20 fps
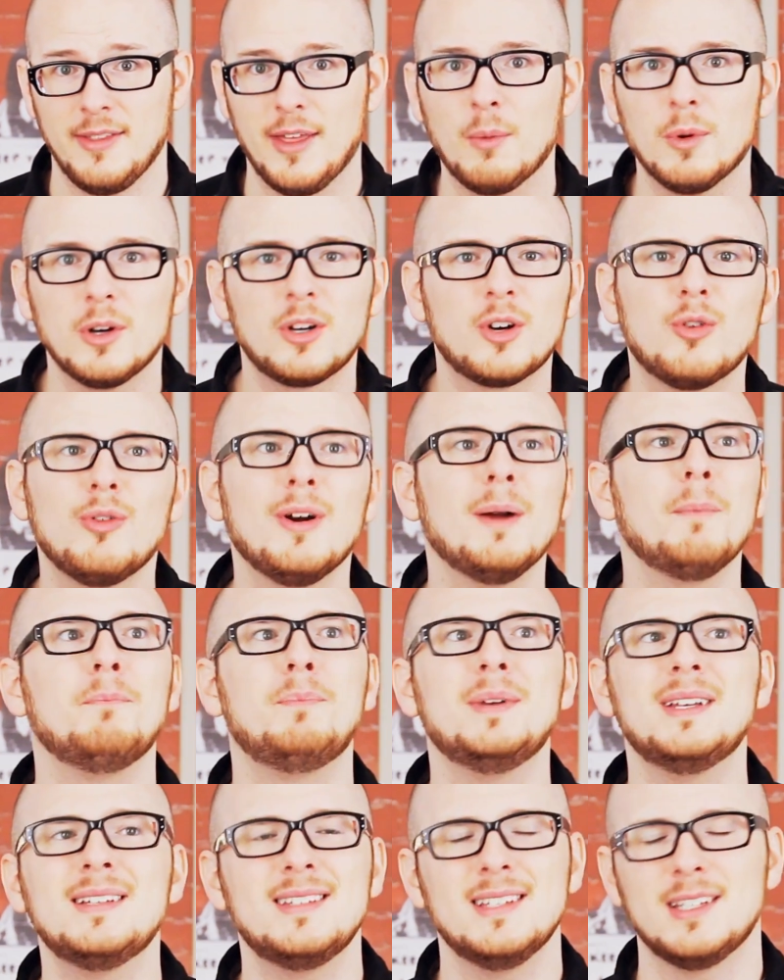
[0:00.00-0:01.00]
They were
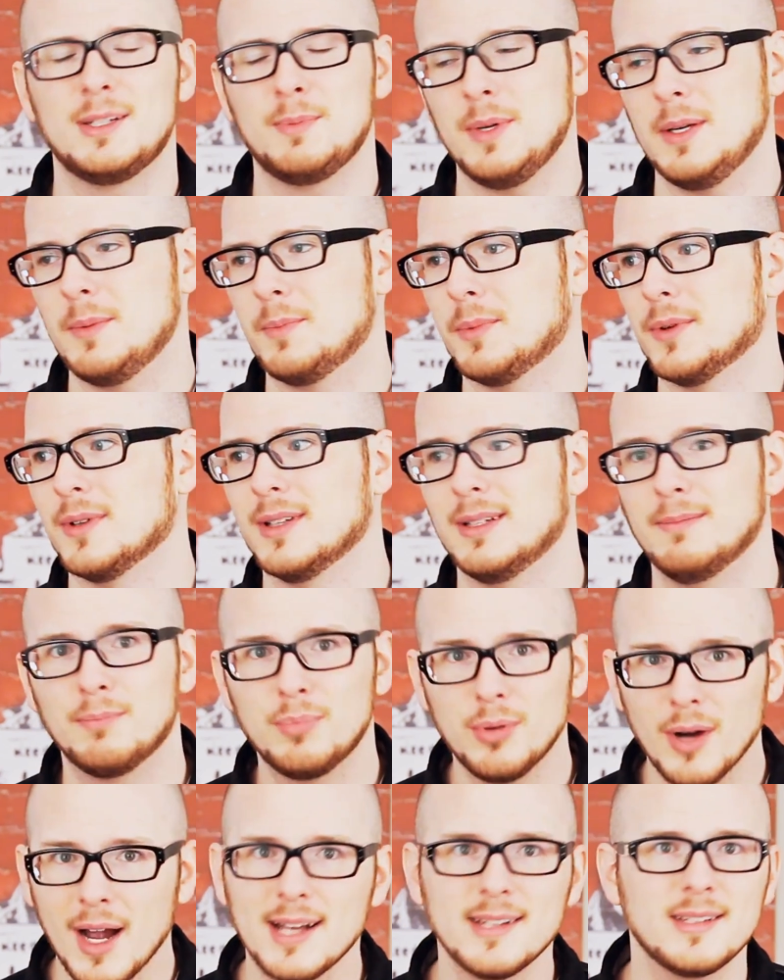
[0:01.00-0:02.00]
corrupt business people and
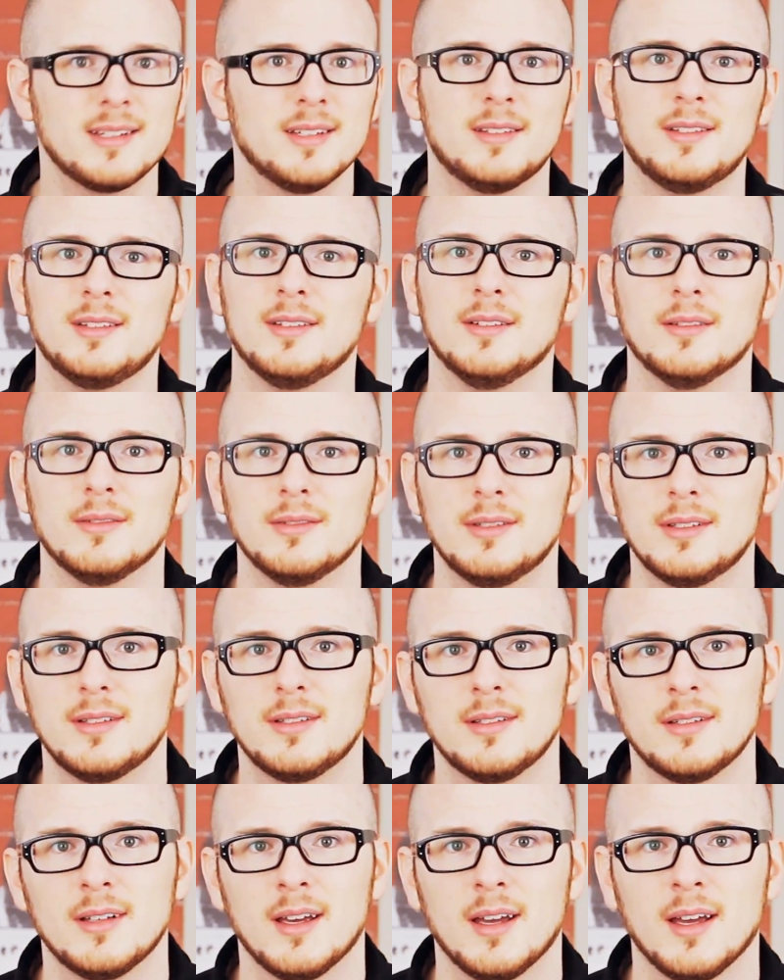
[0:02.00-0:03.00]

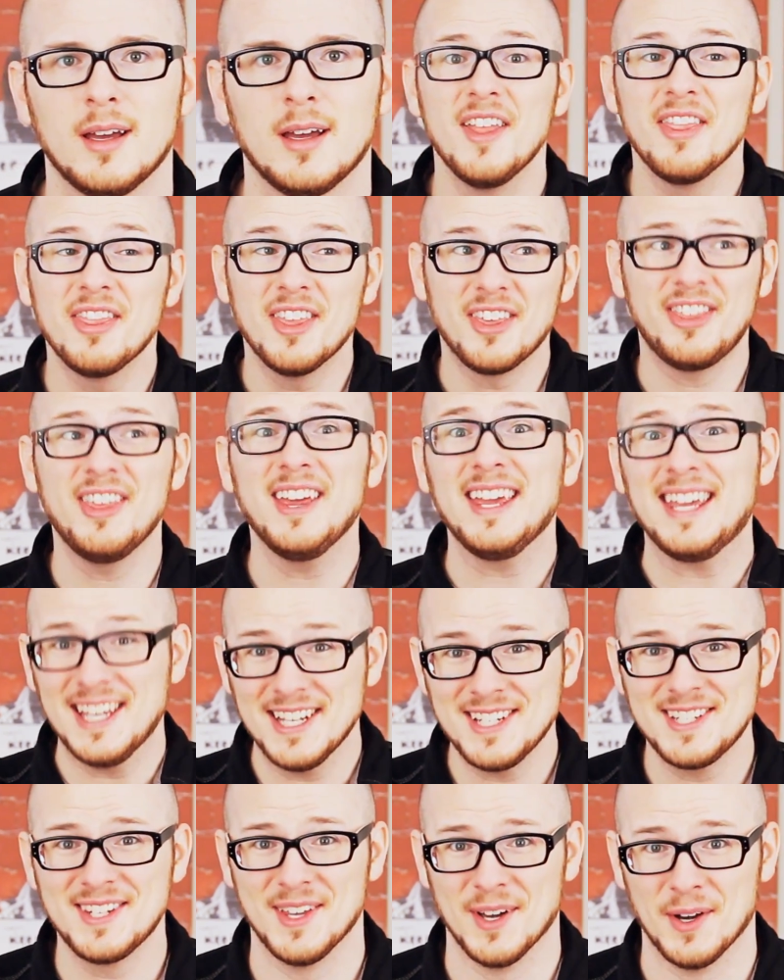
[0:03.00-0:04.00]
prostitutes. The thing
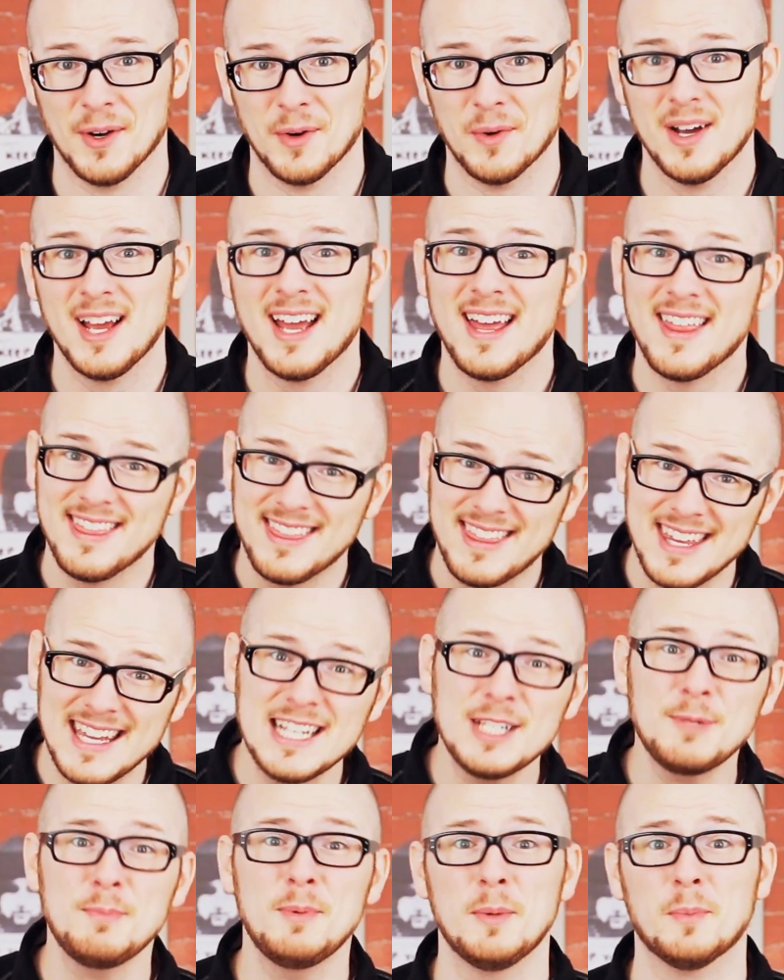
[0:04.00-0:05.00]
is, though,
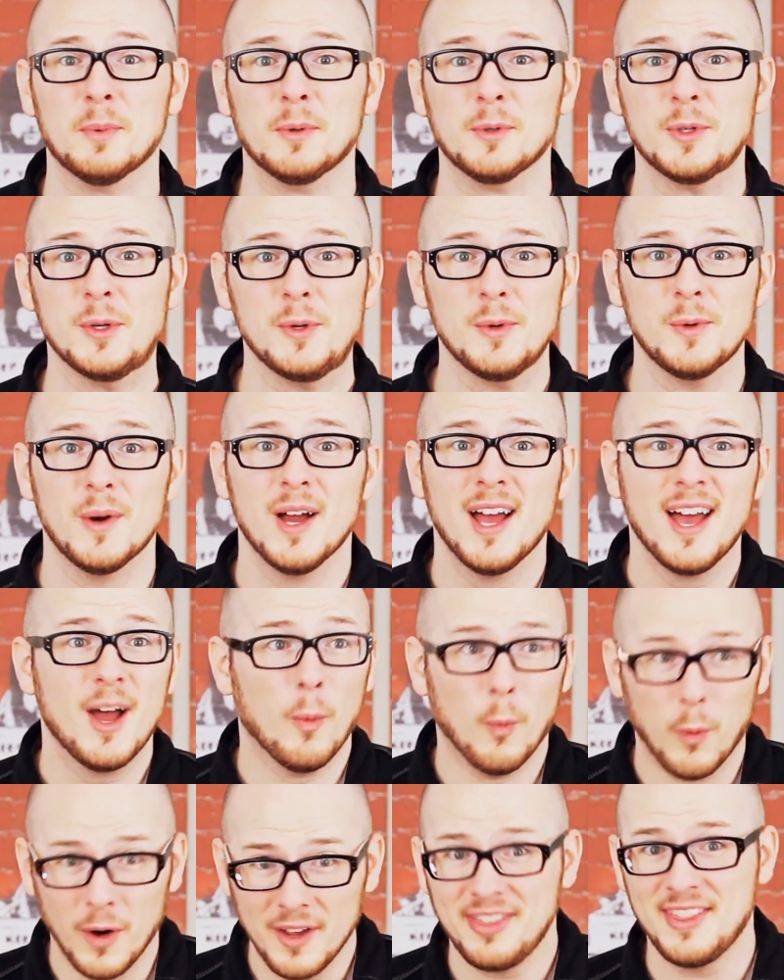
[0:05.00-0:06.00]
these people knew
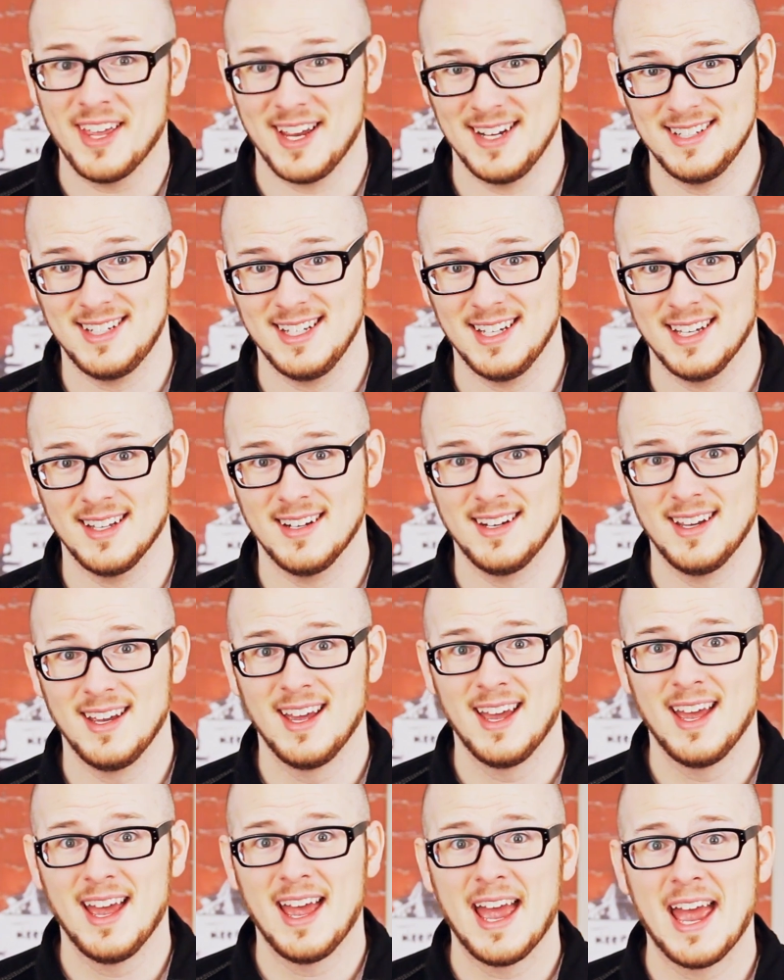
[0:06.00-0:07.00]
what they did
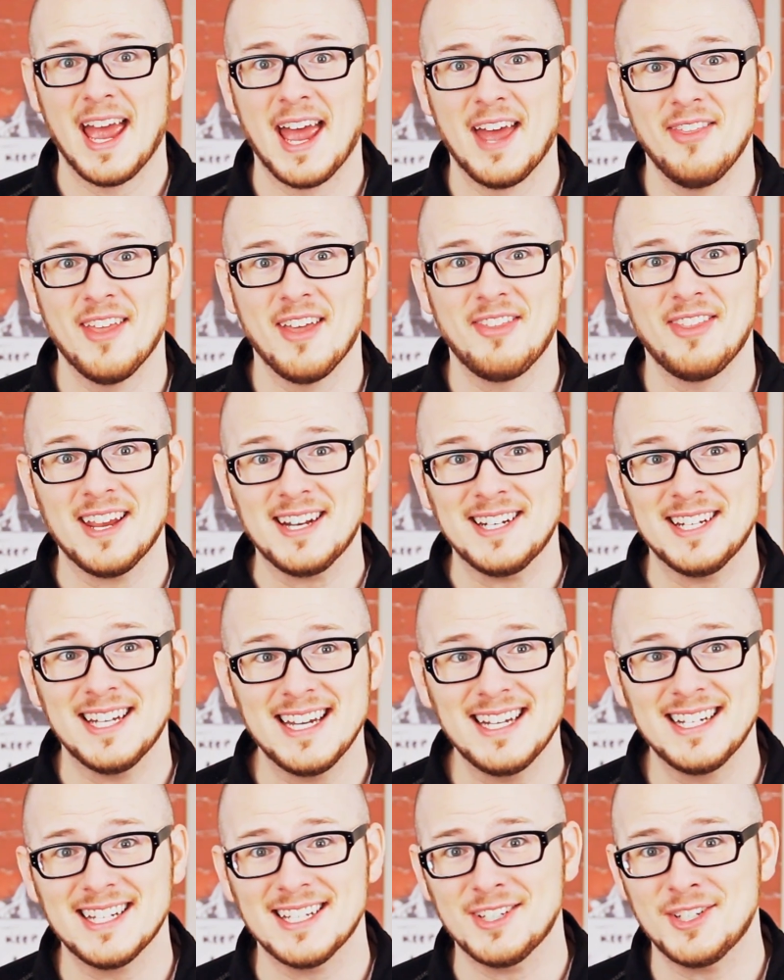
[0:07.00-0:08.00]
and that they
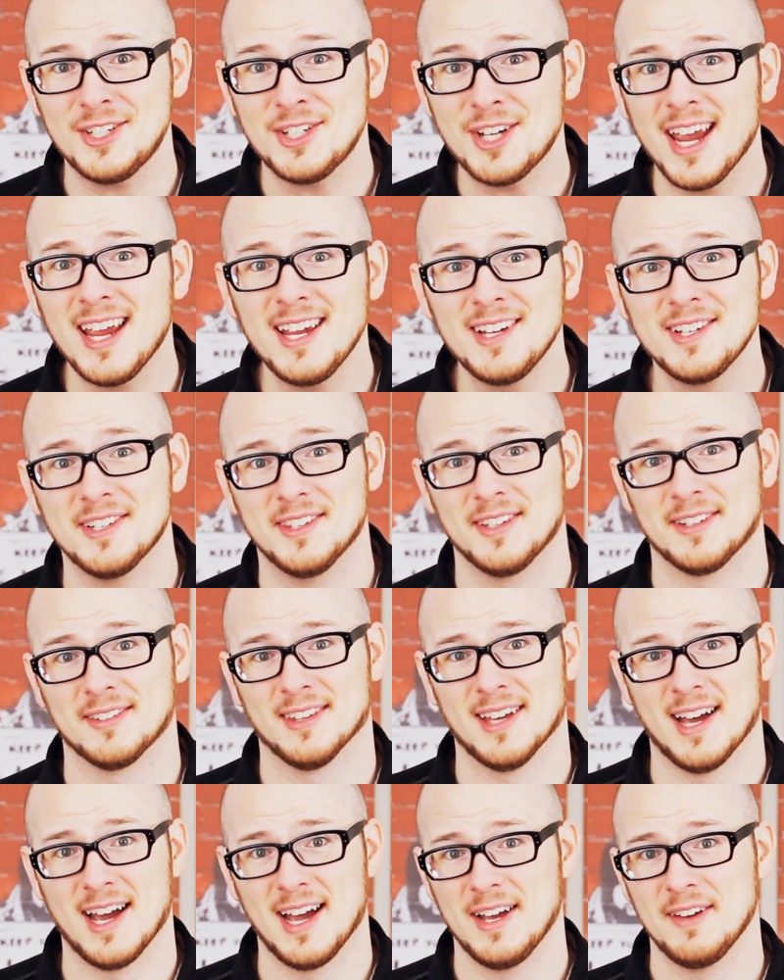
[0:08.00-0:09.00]
needed change in
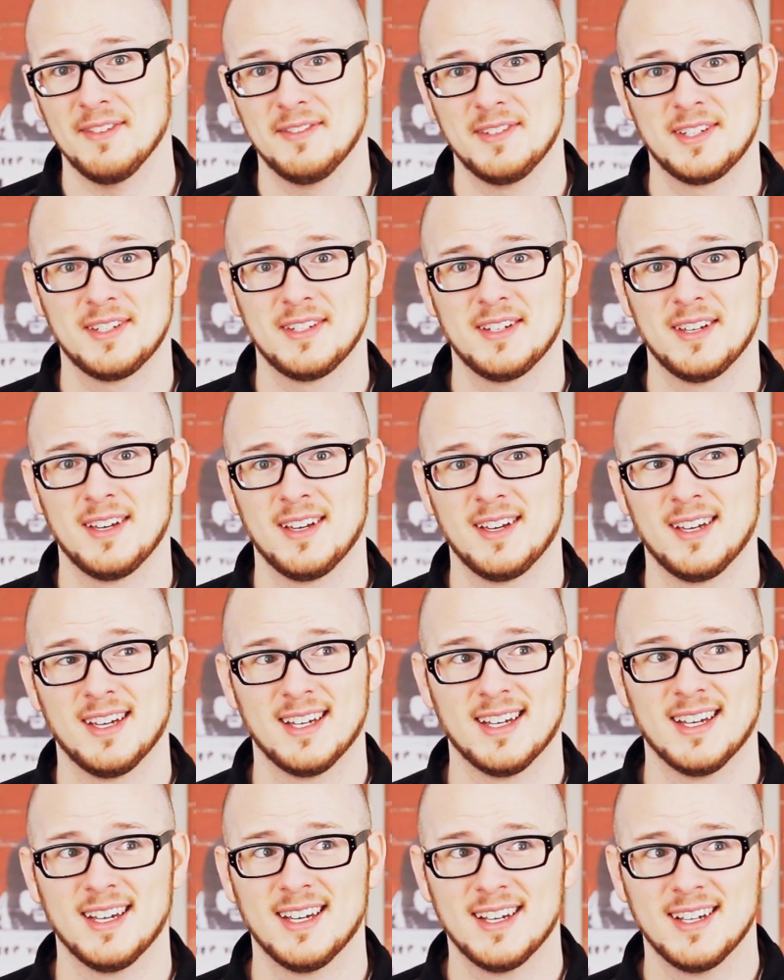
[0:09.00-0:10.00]
their lives.
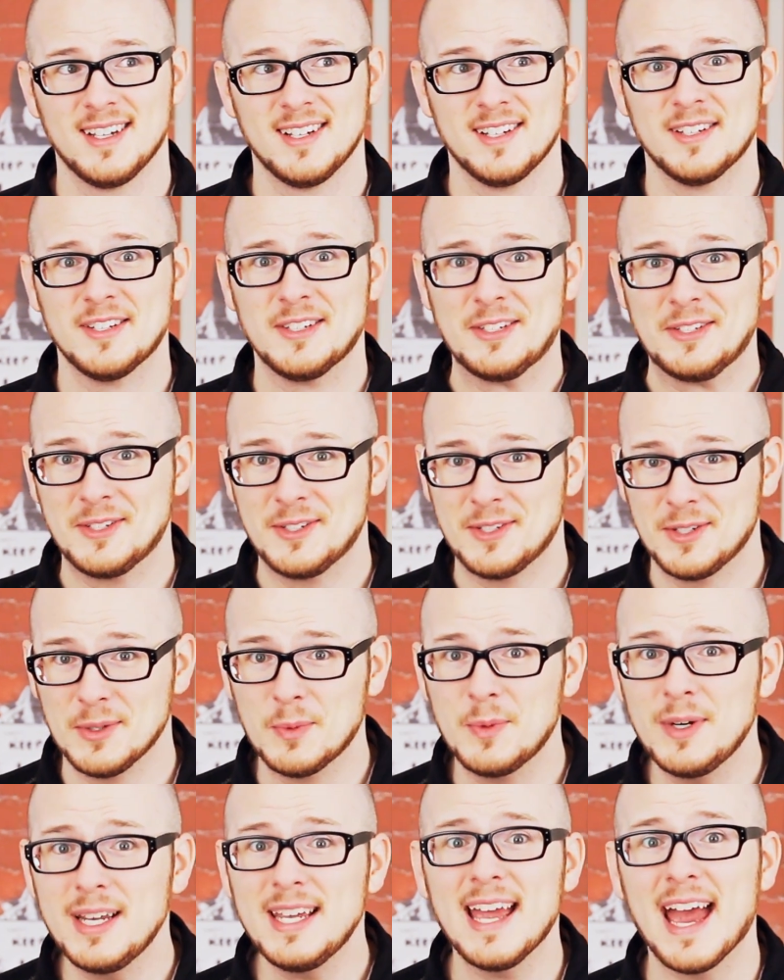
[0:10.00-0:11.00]
Do
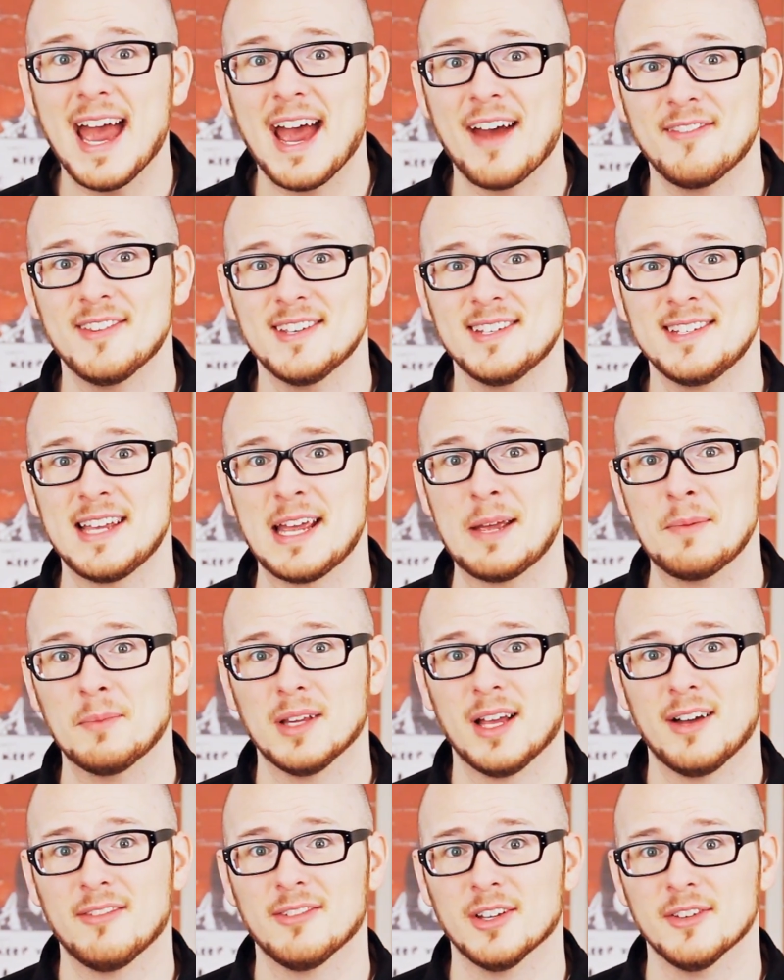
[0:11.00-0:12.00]
we have the same
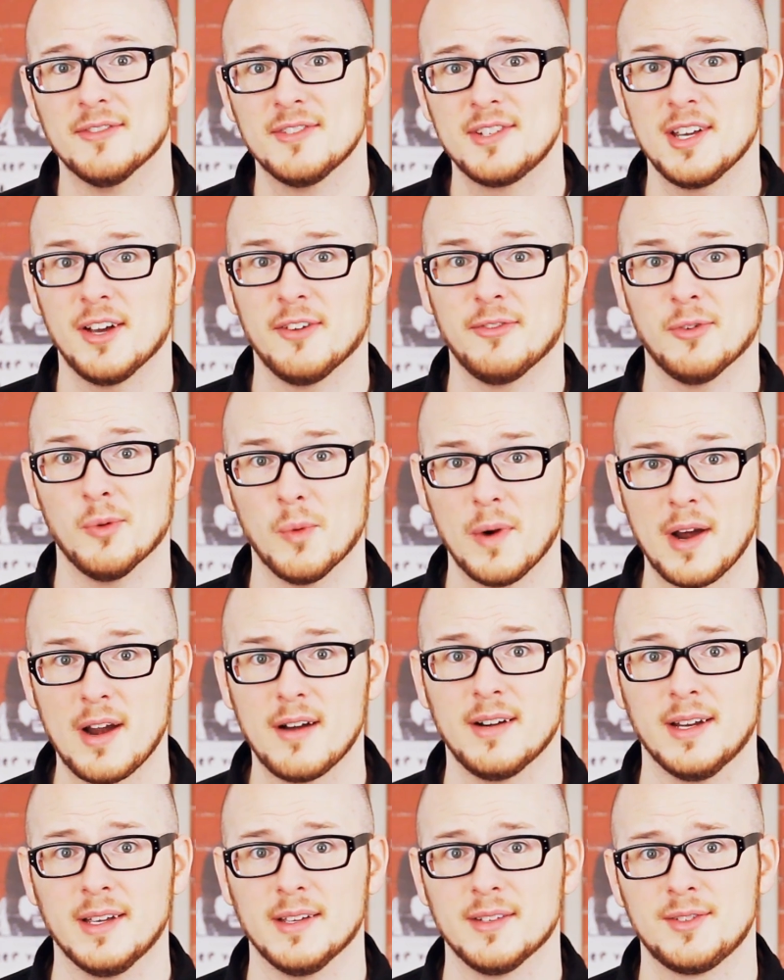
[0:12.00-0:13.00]
level of
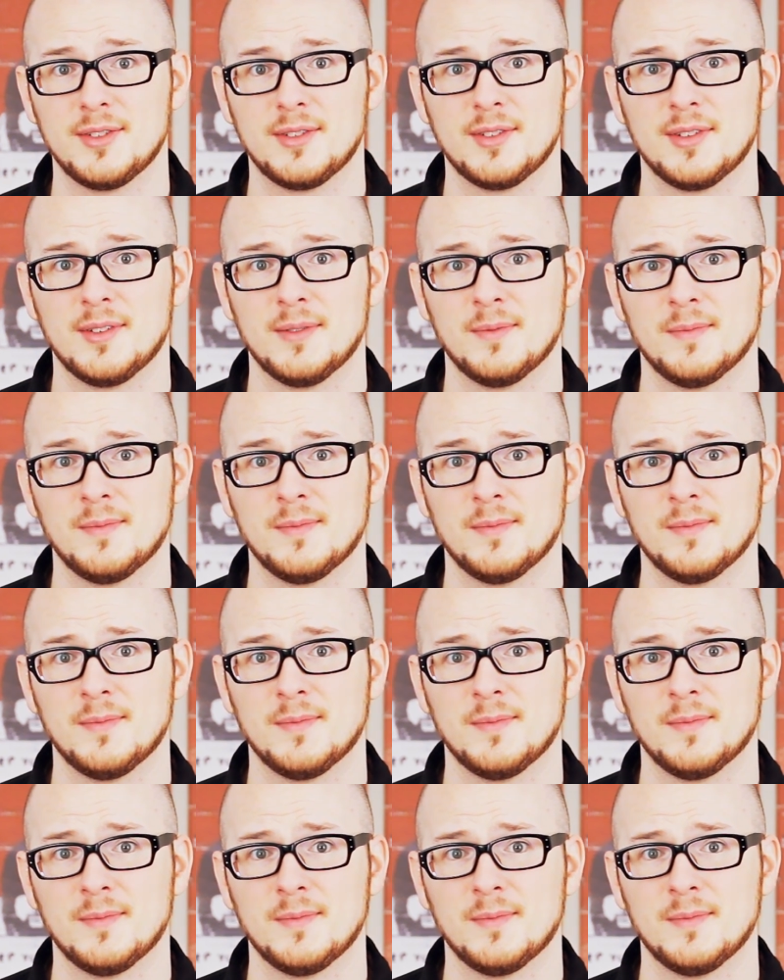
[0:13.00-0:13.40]
self-awareness?